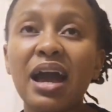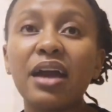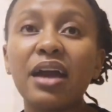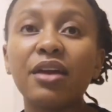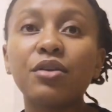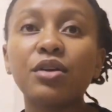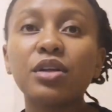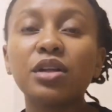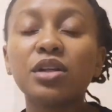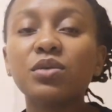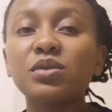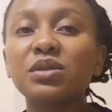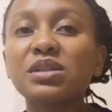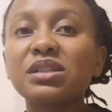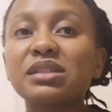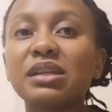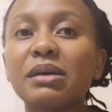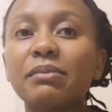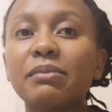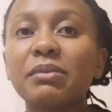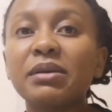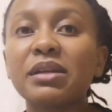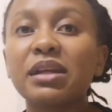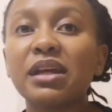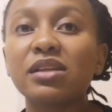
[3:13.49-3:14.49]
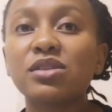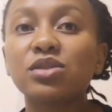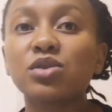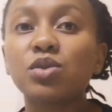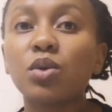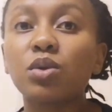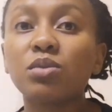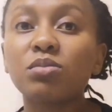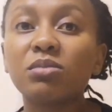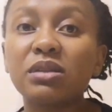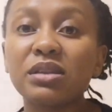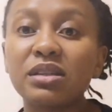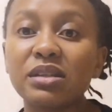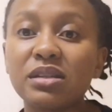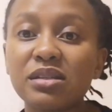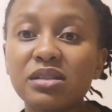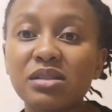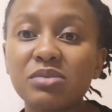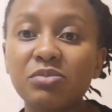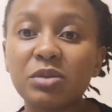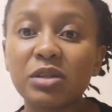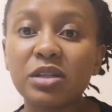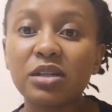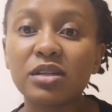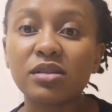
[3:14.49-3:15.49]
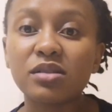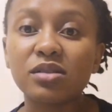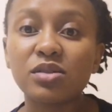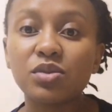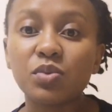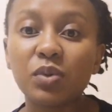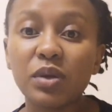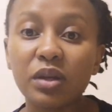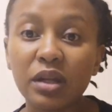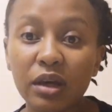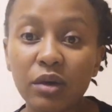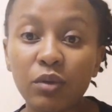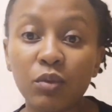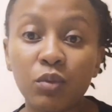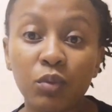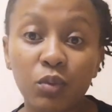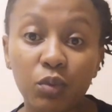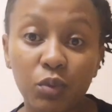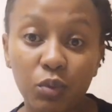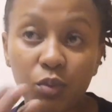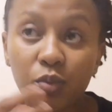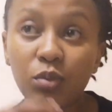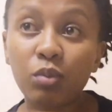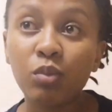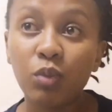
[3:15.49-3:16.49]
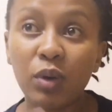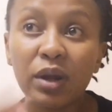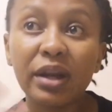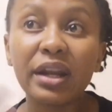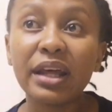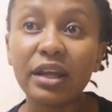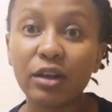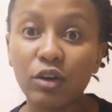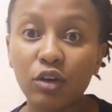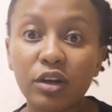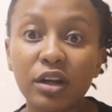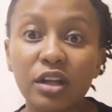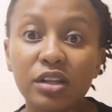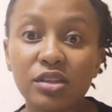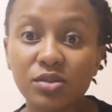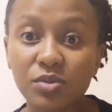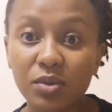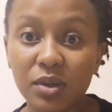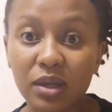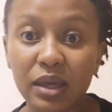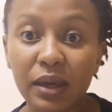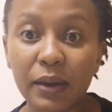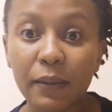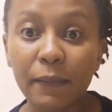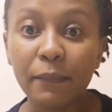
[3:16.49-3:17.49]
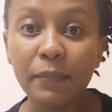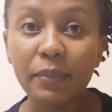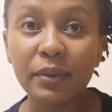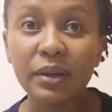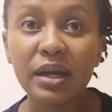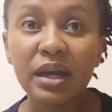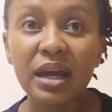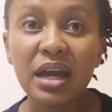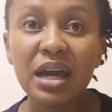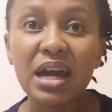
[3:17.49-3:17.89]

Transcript: I really wish somebody had told me this, because when I got into GEMP,